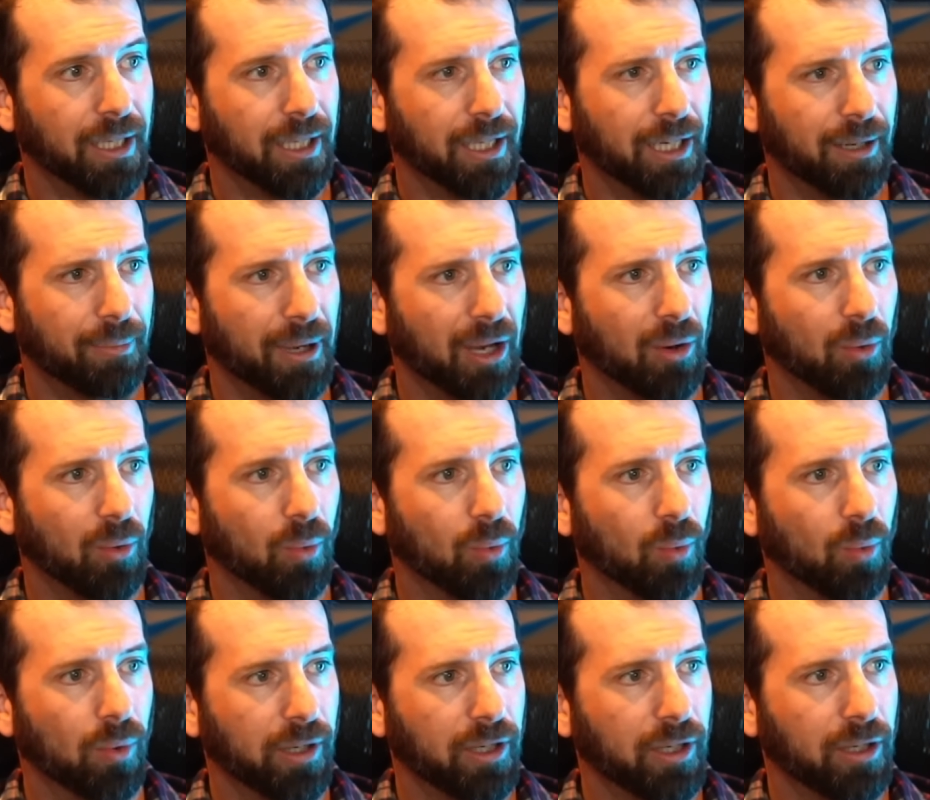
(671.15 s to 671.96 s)
And about
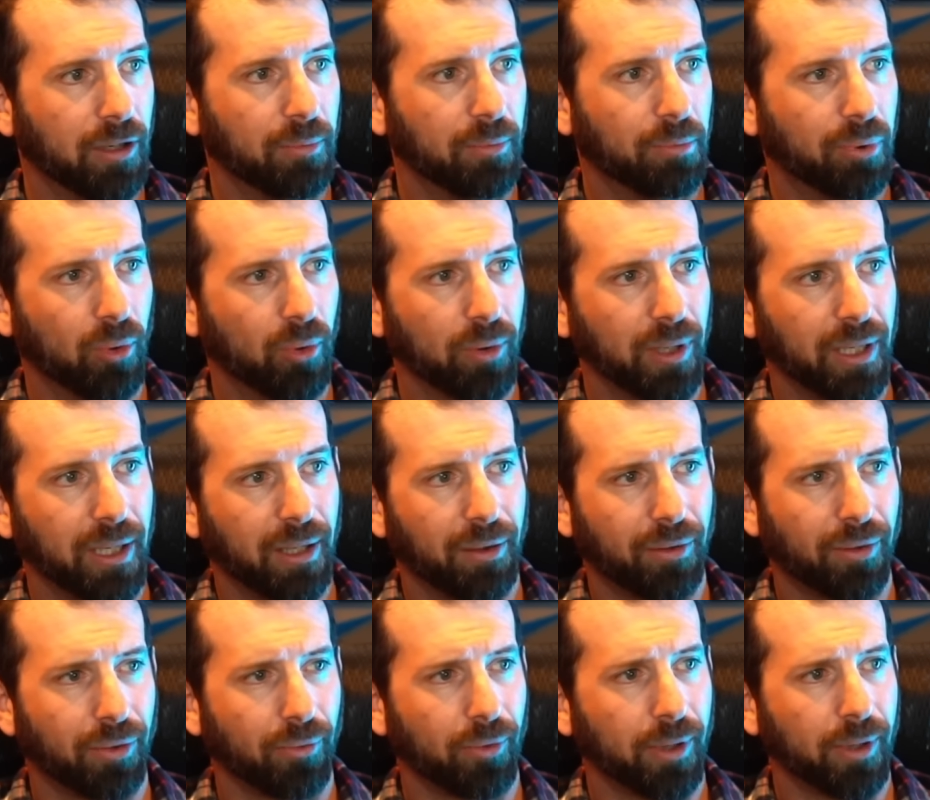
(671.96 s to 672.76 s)

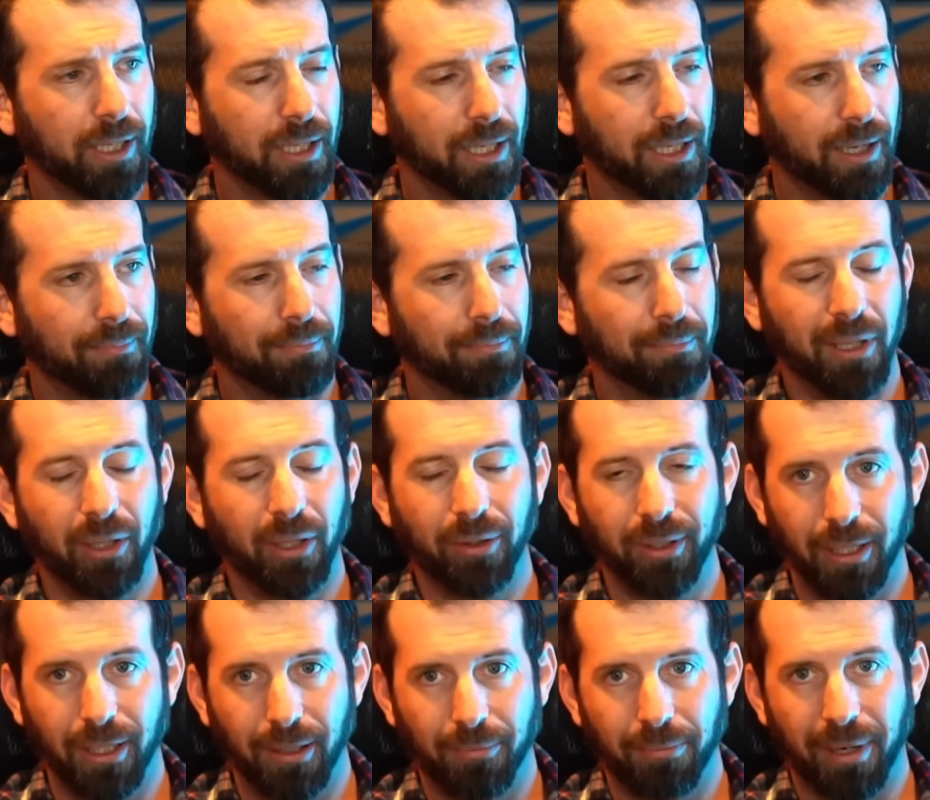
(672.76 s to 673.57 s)
1.3
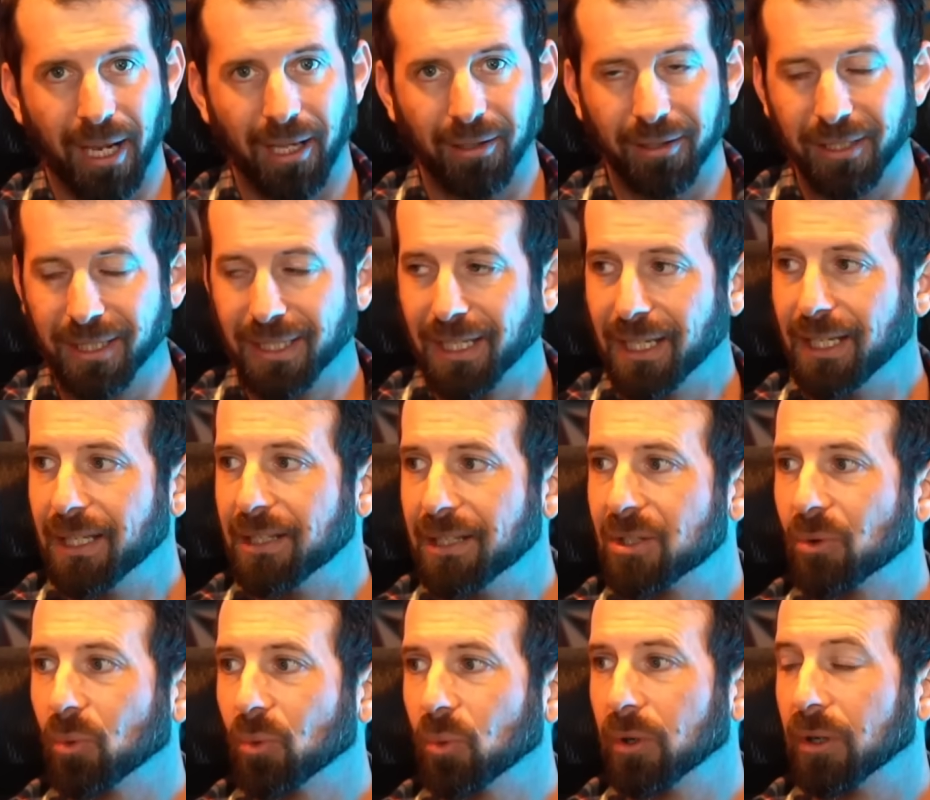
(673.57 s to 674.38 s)
million
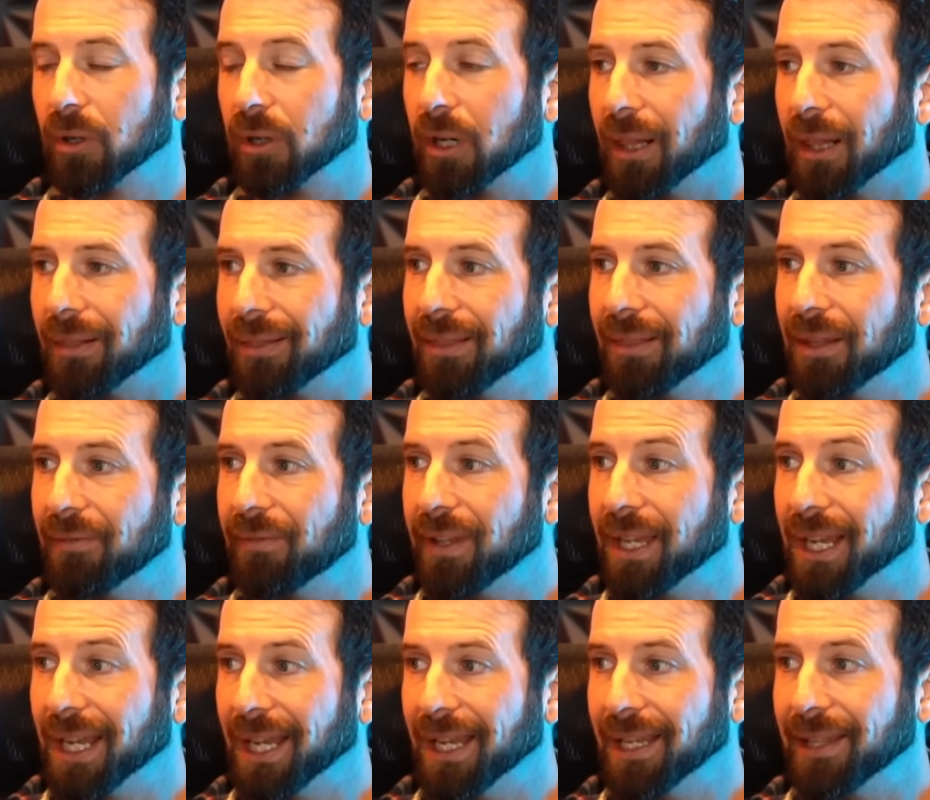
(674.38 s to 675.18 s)
Palestinians were
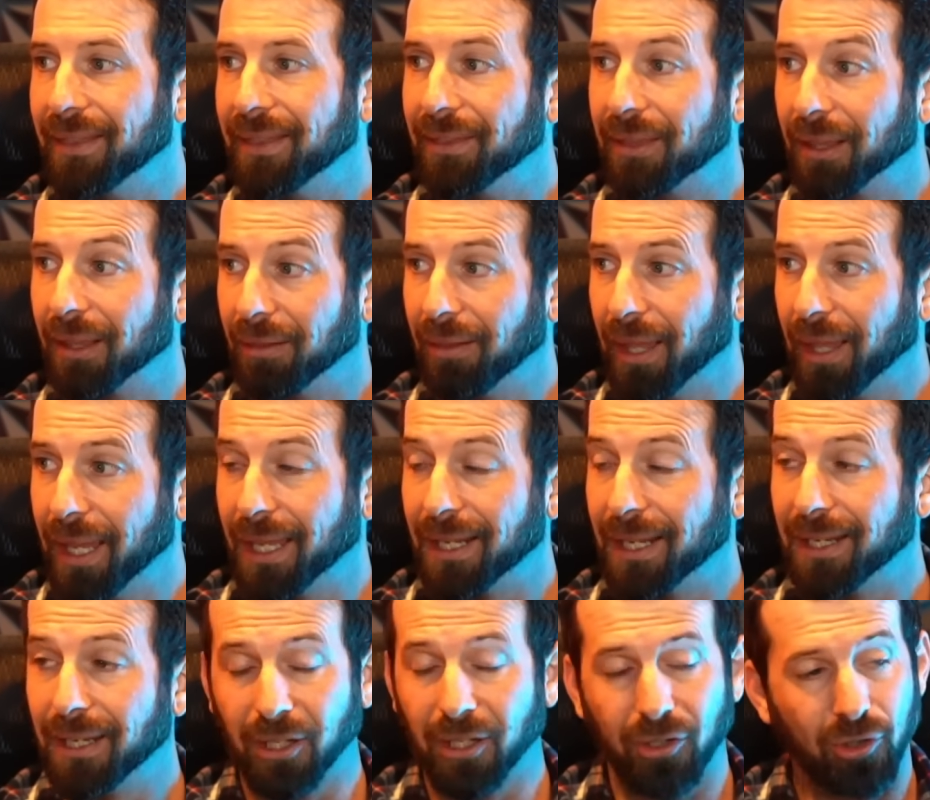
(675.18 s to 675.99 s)
living in the
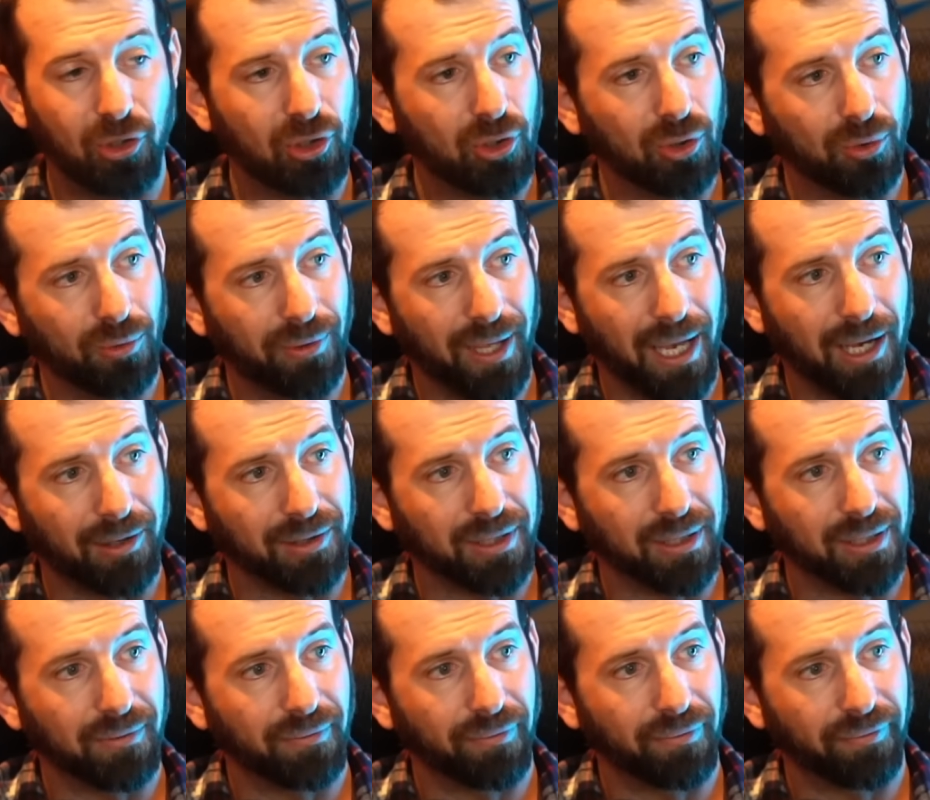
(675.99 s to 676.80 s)
land in
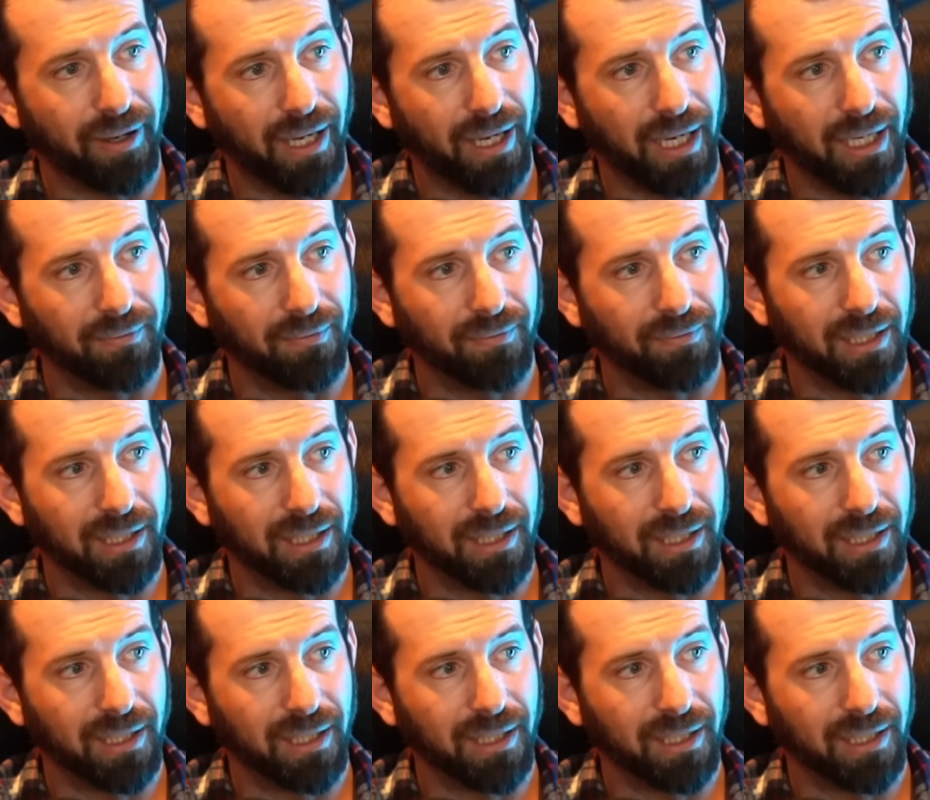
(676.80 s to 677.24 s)
2005.